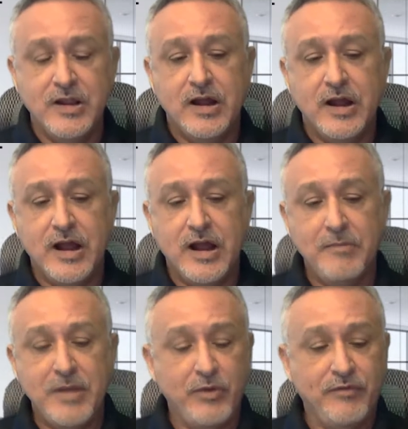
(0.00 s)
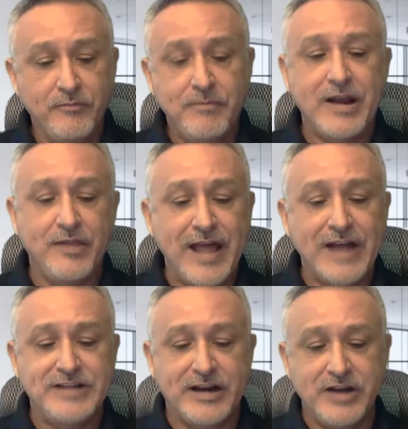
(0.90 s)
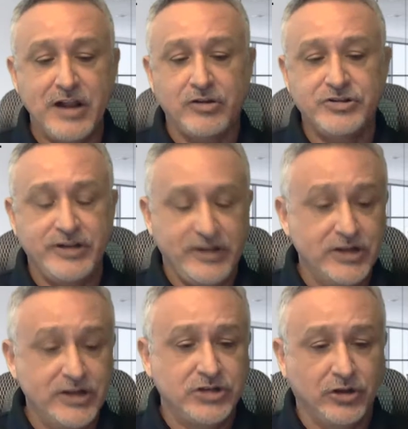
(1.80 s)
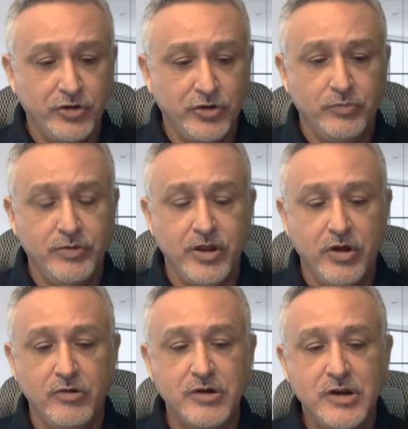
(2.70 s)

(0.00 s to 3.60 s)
And we've embedded that technology into Lenubio.